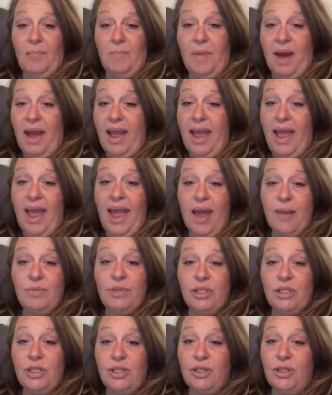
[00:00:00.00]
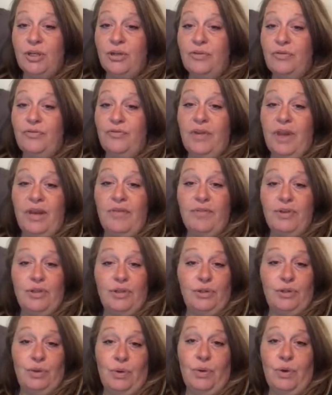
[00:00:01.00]
My absolute
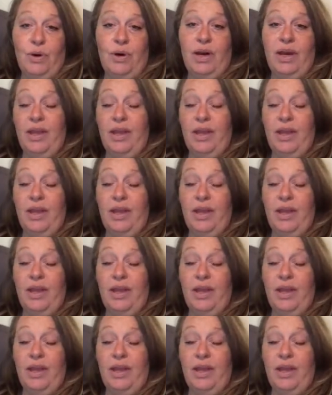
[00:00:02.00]
favorite store